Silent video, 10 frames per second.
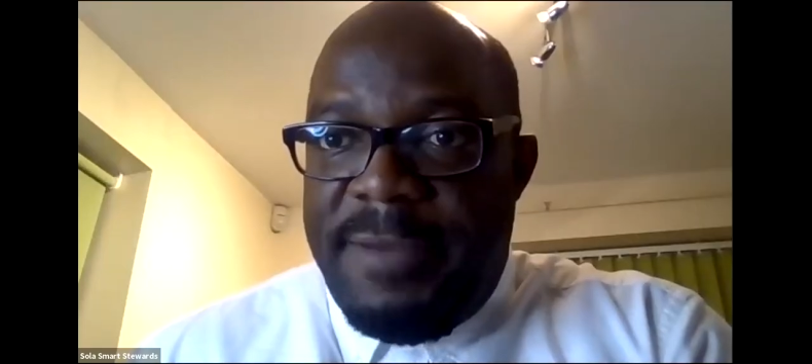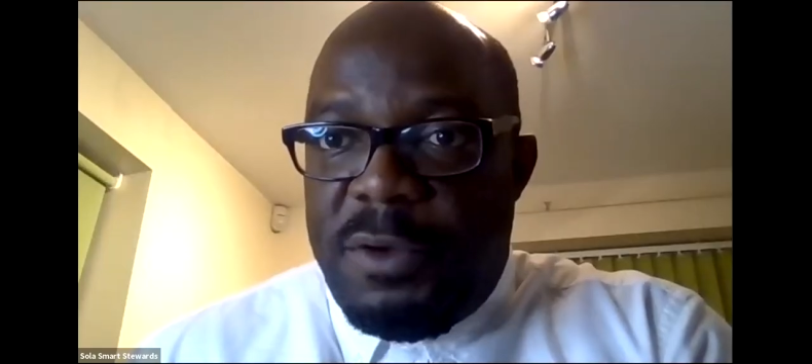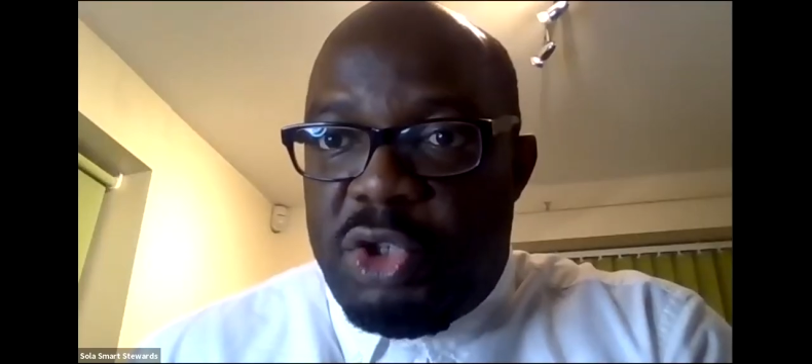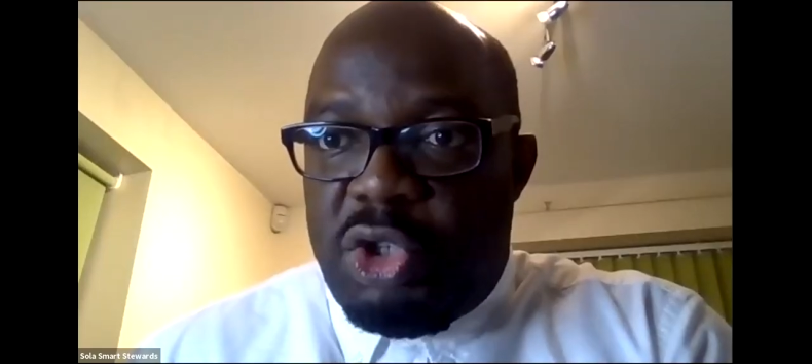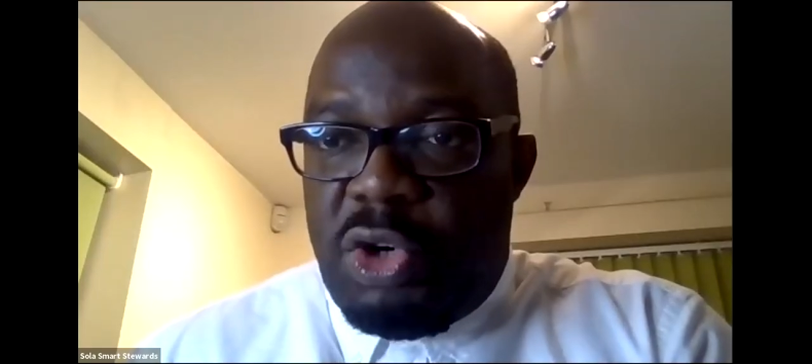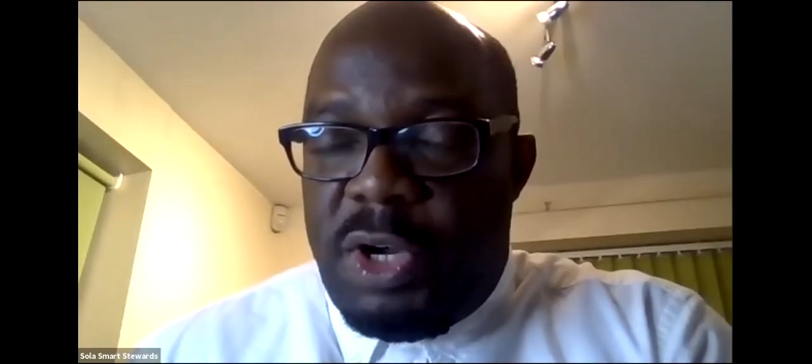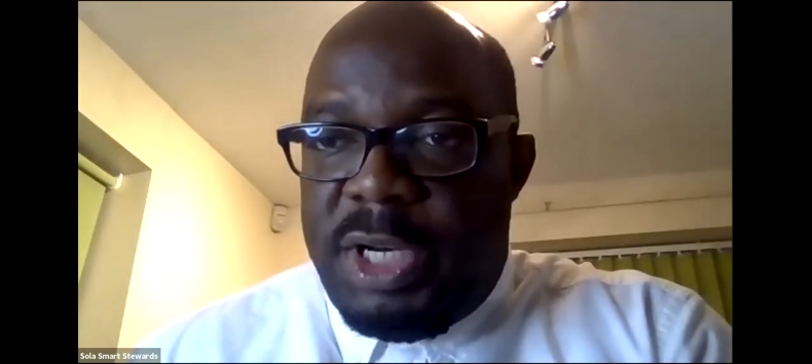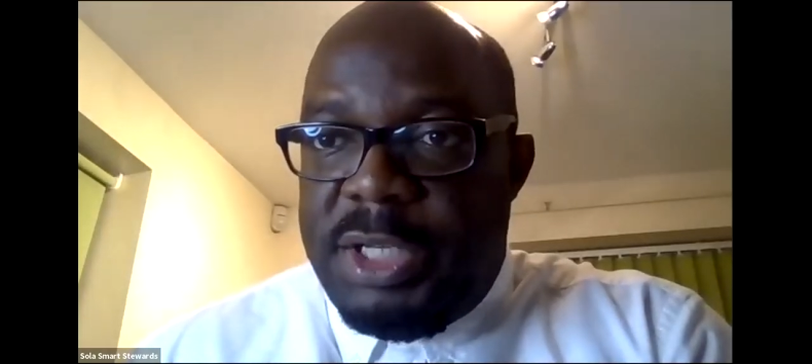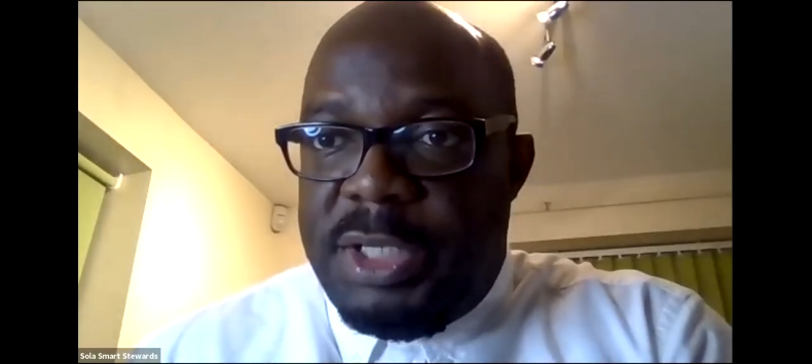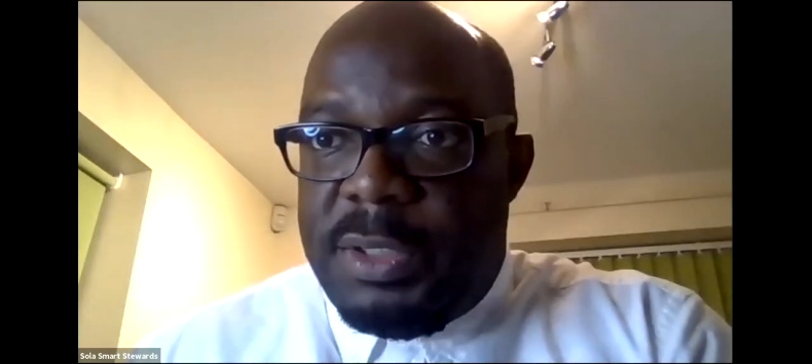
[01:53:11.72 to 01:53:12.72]
if you're
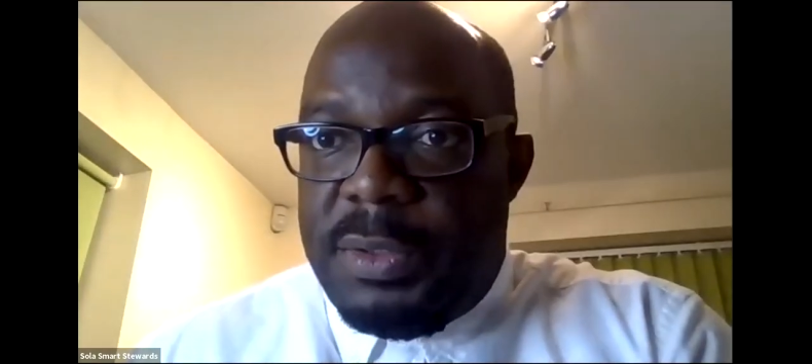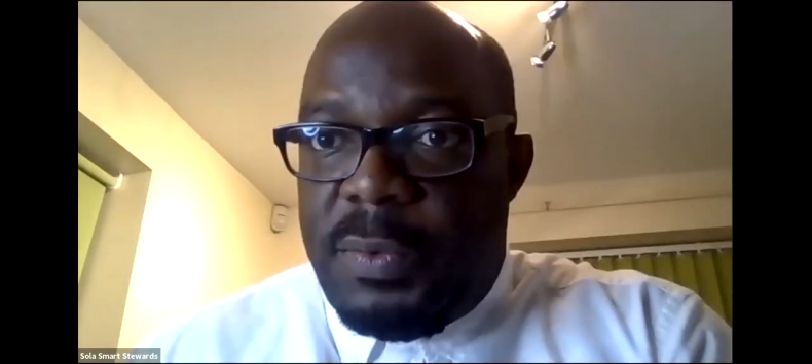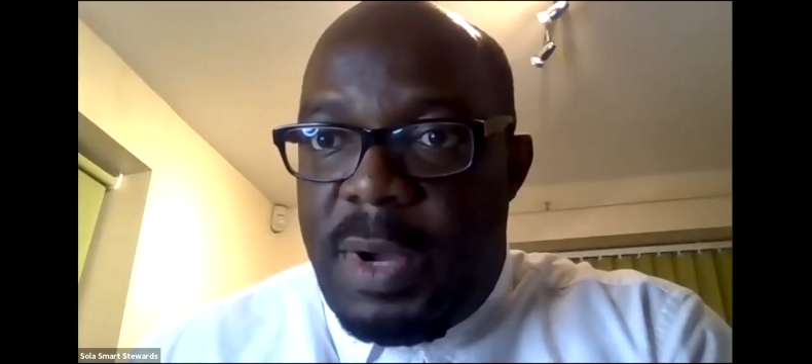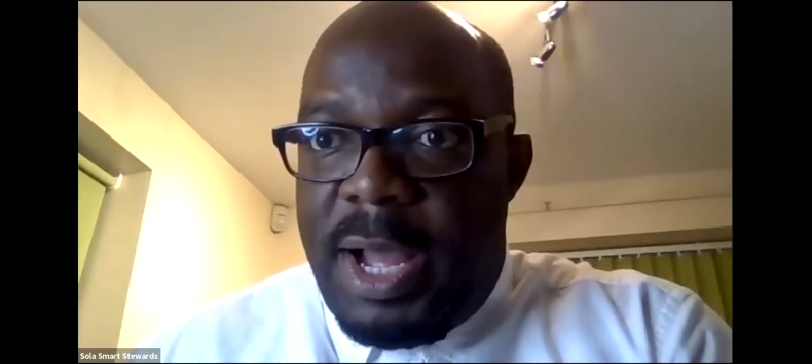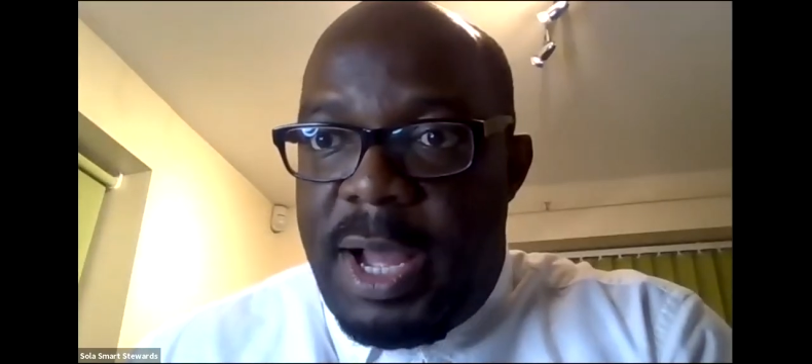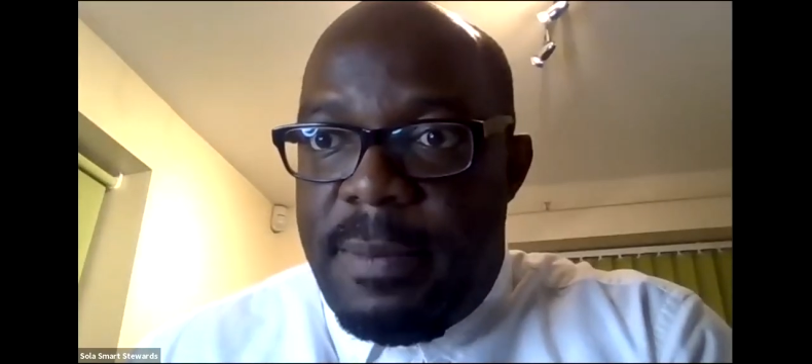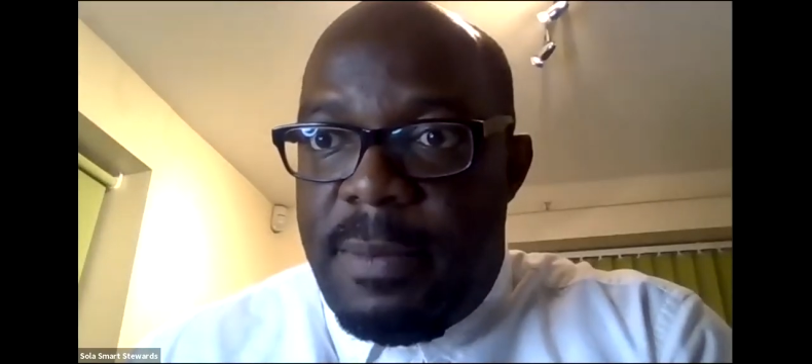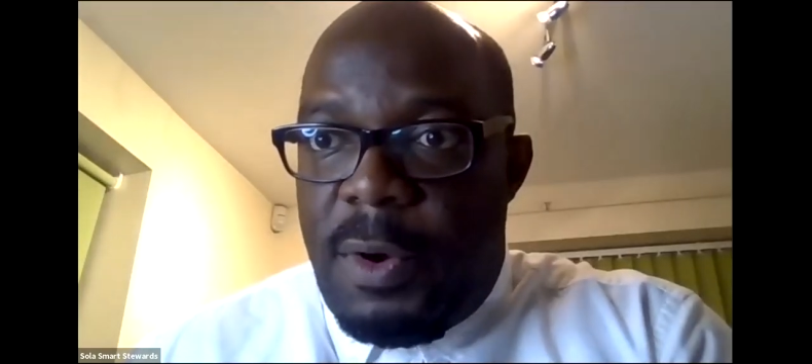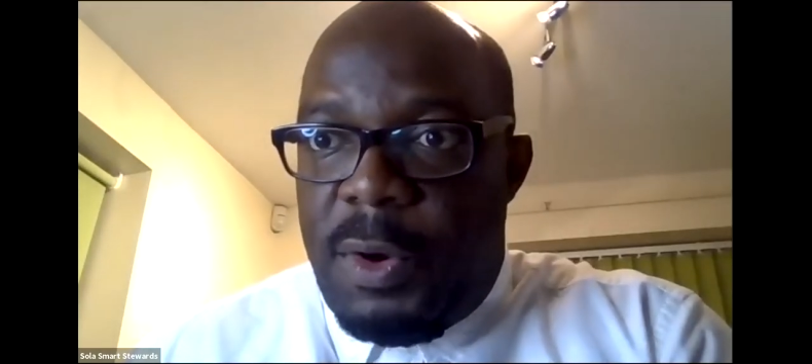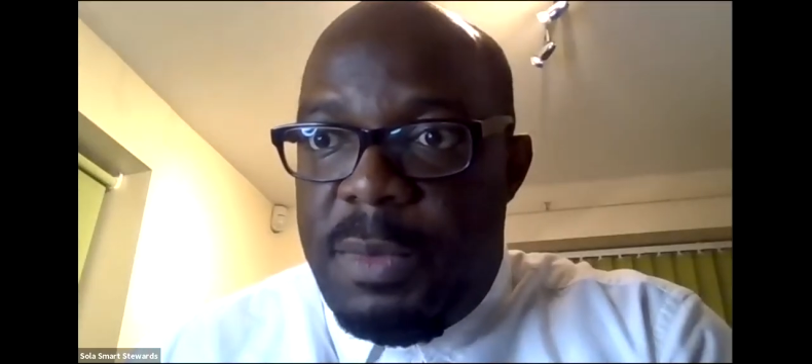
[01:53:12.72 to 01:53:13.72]
struggling to
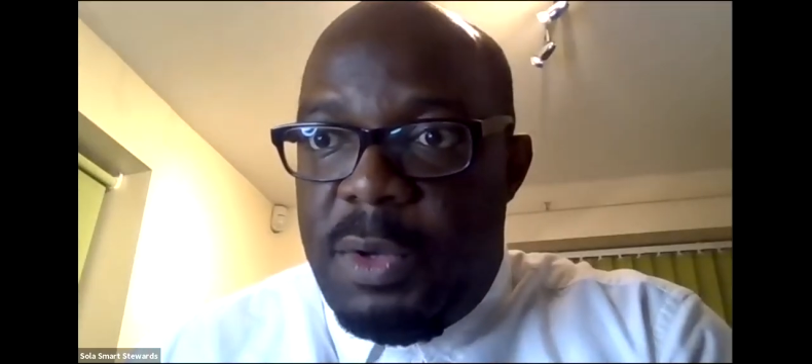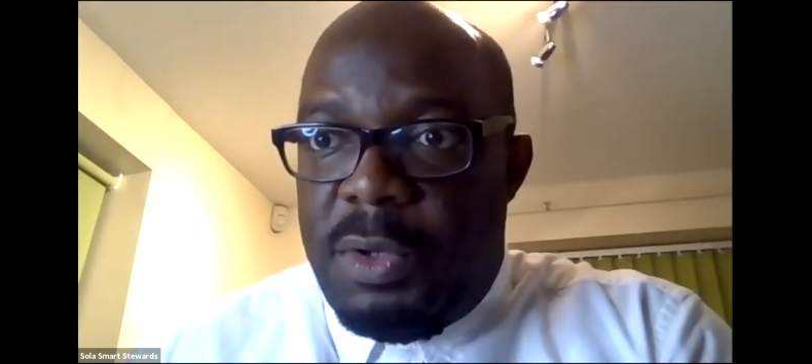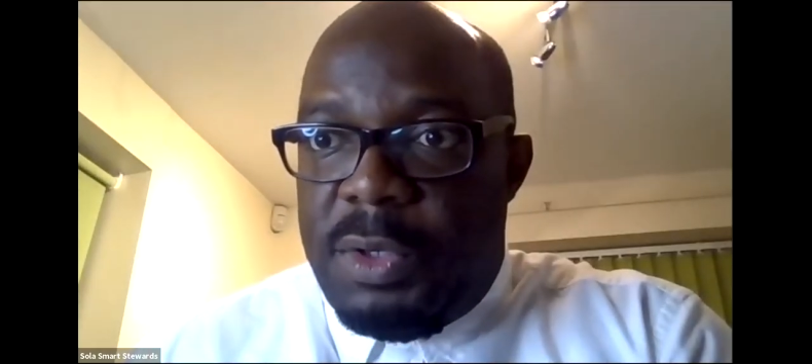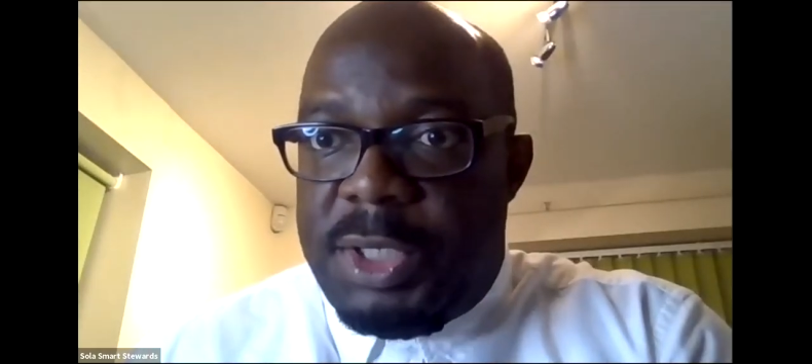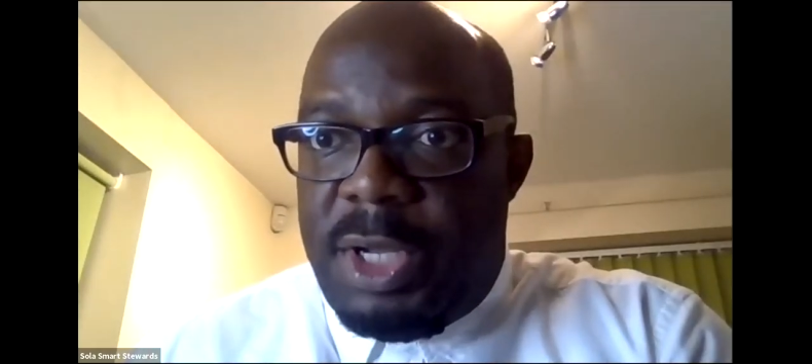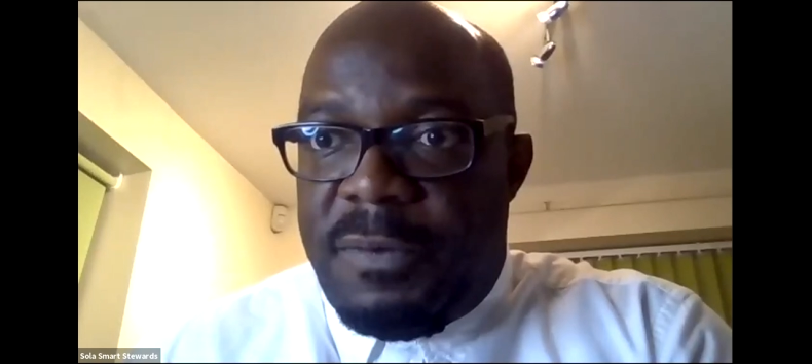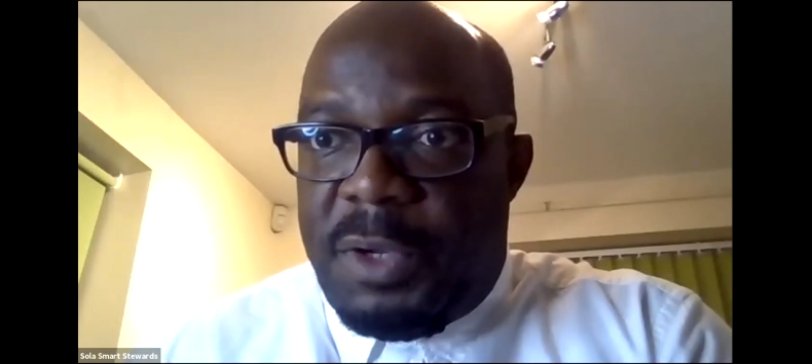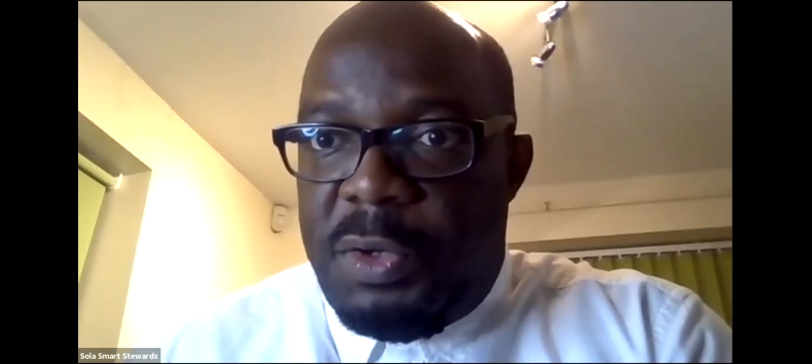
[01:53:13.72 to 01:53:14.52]
unmute yourself,